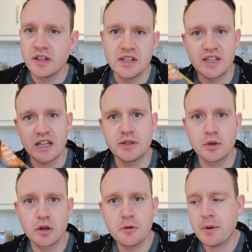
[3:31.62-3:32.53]
This katsu
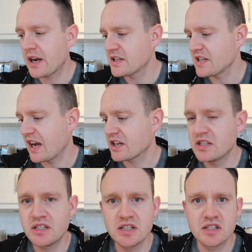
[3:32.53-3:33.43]
curry pack is
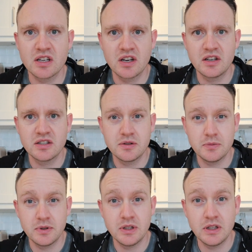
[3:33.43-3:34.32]
actually designed to
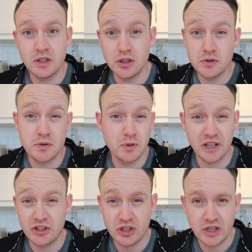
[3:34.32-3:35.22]
be used with
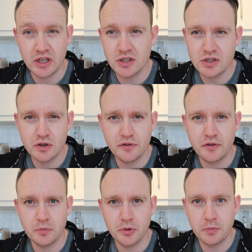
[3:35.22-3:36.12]
like chicken and
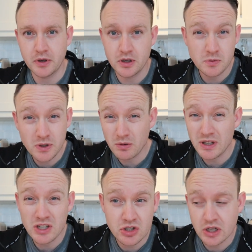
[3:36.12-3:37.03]
stuff, but because we don't
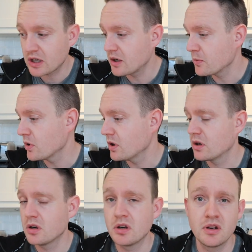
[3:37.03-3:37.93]
eat chicken anymore,
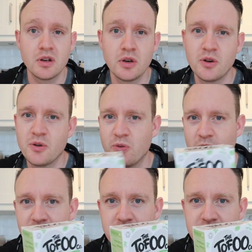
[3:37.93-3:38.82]

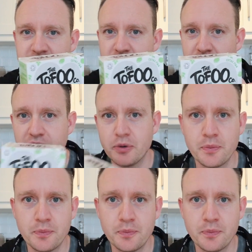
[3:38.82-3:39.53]
we're using the tofu.